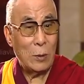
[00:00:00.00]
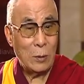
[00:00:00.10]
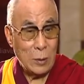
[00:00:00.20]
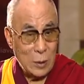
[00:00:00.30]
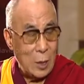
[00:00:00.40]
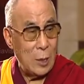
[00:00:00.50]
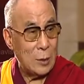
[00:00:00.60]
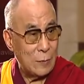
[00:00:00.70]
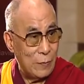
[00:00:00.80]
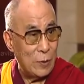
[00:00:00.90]

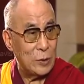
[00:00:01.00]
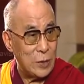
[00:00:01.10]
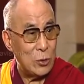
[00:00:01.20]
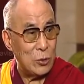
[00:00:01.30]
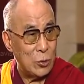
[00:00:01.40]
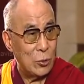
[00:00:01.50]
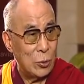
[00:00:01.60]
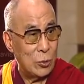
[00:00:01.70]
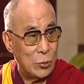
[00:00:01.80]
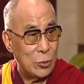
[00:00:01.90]
nearly 4 century
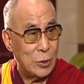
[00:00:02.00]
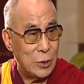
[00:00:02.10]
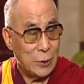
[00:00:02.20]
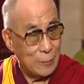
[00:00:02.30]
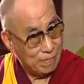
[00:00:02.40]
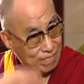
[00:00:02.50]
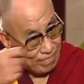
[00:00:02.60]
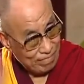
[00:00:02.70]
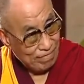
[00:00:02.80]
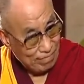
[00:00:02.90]
old tradition,
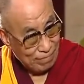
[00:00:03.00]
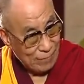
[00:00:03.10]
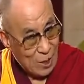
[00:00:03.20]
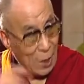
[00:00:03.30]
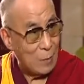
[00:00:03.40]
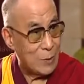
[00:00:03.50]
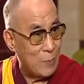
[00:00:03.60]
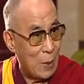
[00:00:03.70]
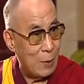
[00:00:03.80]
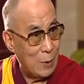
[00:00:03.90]
Dalai Lama's
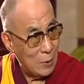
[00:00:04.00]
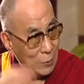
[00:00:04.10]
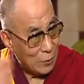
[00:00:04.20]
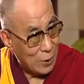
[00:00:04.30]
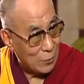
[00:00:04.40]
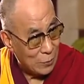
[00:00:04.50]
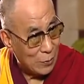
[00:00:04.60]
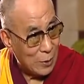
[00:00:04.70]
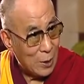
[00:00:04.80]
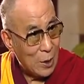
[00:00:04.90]
power, to hand it
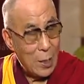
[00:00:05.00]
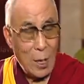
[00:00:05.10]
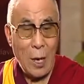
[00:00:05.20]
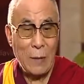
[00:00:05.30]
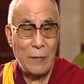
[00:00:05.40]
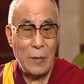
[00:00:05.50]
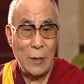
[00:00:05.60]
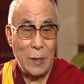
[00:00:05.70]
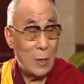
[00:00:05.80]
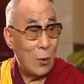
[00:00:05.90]
over, I feel,
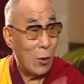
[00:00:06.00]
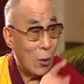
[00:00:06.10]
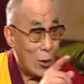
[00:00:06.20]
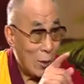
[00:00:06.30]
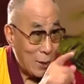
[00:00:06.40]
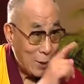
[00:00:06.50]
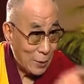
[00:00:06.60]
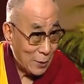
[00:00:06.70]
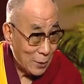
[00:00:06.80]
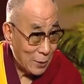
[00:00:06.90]

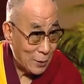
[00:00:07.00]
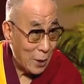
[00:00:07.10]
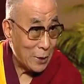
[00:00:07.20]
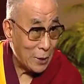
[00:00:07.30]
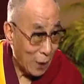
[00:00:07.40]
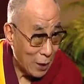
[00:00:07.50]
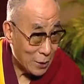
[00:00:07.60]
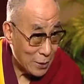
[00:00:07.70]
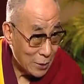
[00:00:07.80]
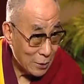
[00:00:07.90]
that night,